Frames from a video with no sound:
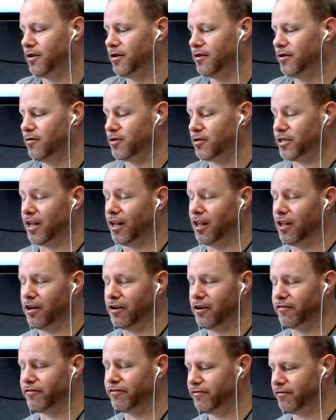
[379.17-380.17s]
Which I
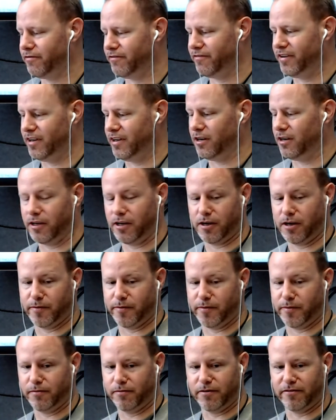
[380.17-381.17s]
love Feedly. I
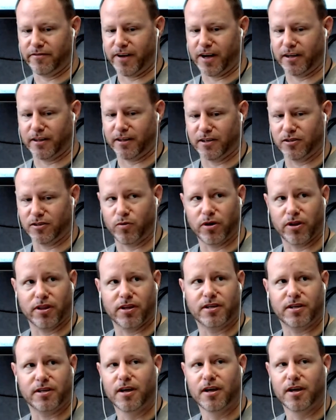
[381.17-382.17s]
mean, in fact, that's one of the
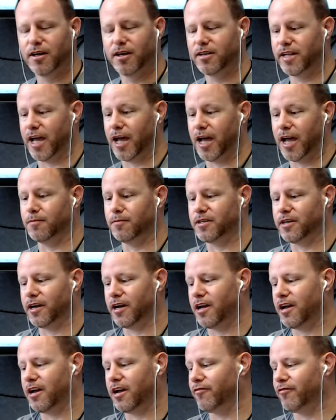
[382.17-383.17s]
tabs that
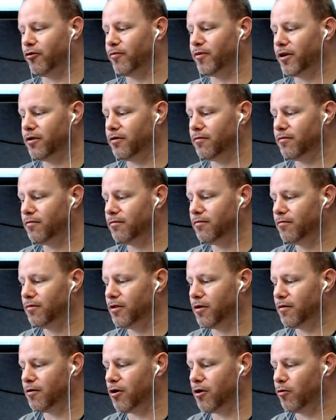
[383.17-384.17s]
I have open
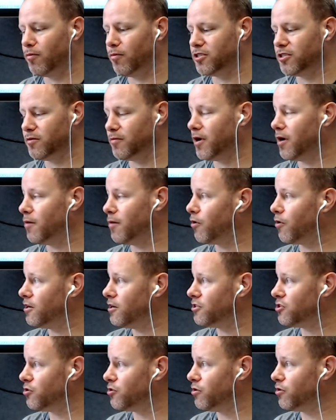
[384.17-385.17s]
that opens in my
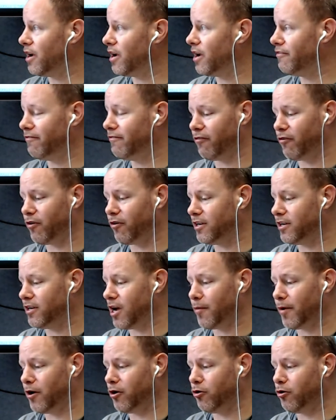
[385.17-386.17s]
browser every
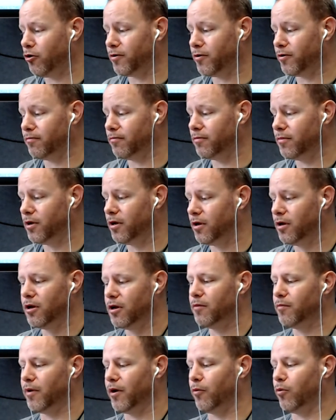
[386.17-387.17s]
time I open
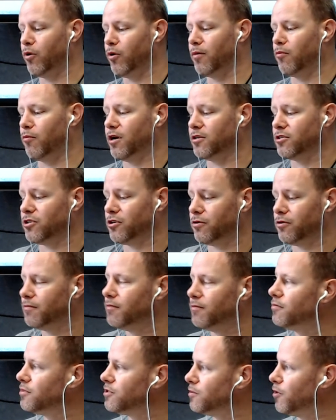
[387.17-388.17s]
my web browser.
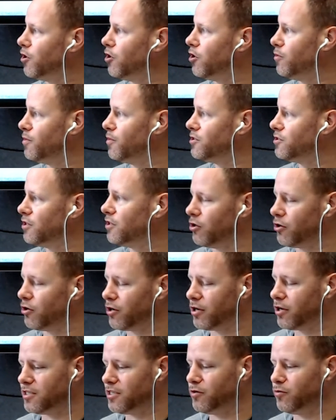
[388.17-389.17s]
I'm always
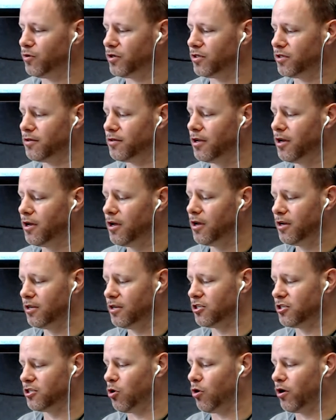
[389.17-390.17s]
looking to see what
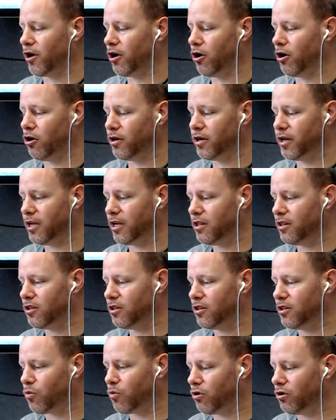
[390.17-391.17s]
is going on in
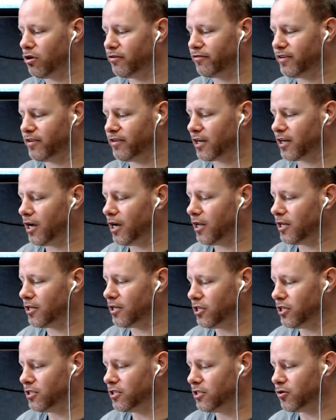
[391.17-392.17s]
the world of
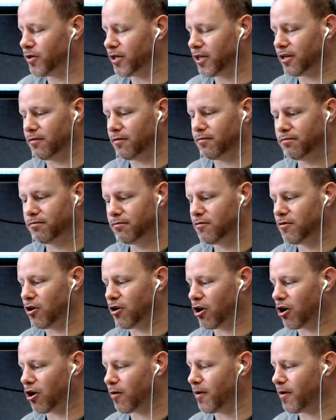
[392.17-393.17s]
technology so we can
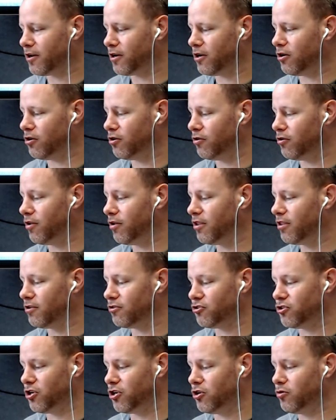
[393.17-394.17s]
talk about it on the
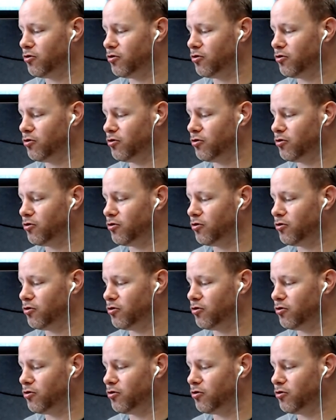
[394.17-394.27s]
show.